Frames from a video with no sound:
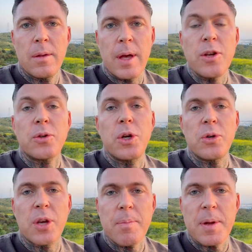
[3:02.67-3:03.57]
then you'll
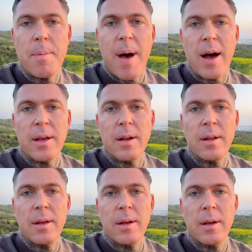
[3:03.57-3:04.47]
do something about it.
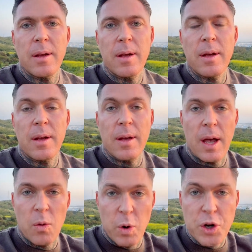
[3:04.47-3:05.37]

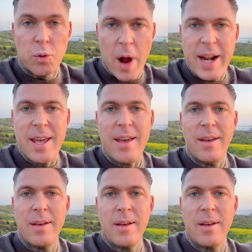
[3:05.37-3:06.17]
And when you're ready,